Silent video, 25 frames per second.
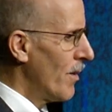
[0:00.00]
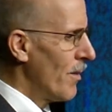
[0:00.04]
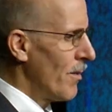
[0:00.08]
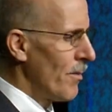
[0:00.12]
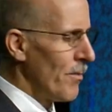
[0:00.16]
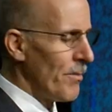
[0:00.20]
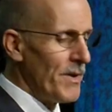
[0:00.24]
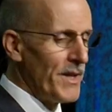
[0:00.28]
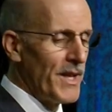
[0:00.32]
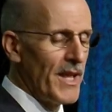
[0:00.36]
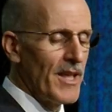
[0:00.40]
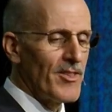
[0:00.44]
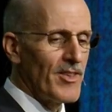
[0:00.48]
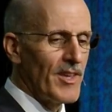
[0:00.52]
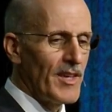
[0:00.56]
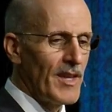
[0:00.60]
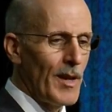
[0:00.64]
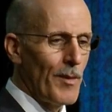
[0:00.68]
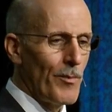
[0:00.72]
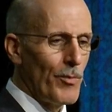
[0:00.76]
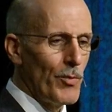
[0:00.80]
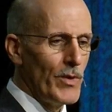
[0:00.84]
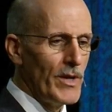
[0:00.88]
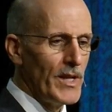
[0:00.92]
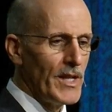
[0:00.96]
But as I
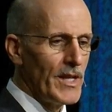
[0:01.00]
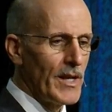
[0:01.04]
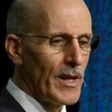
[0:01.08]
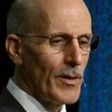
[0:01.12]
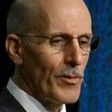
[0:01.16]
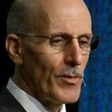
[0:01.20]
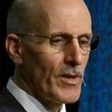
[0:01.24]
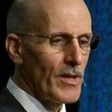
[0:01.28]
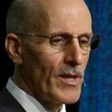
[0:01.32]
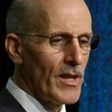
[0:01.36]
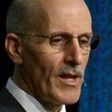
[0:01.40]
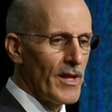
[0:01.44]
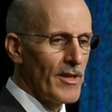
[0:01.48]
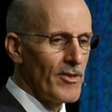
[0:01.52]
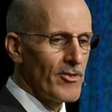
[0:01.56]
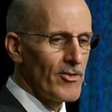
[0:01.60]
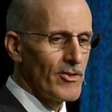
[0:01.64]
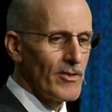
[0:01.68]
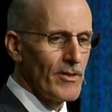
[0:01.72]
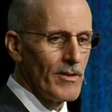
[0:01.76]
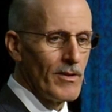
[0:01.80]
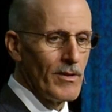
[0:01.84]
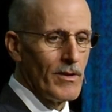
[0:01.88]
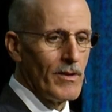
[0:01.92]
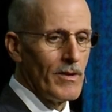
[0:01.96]
kept reading, I realized
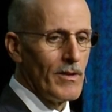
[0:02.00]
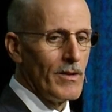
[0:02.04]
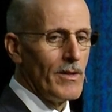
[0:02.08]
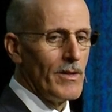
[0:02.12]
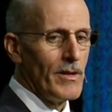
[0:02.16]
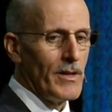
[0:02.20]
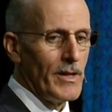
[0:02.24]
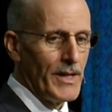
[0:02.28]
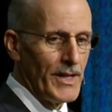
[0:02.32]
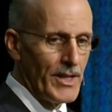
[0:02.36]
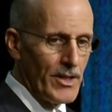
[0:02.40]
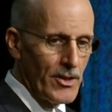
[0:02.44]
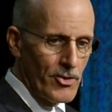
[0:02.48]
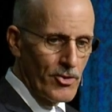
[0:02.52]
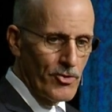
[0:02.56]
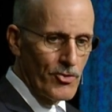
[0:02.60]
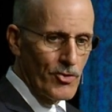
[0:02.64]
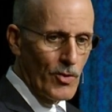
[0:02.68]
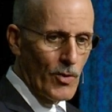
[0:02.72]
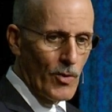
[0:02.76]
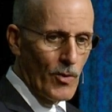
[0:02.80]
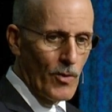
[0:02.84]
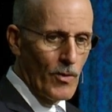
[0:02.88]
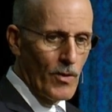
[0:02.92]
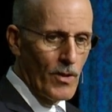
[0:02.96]
it is
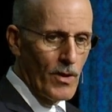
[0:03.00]
true.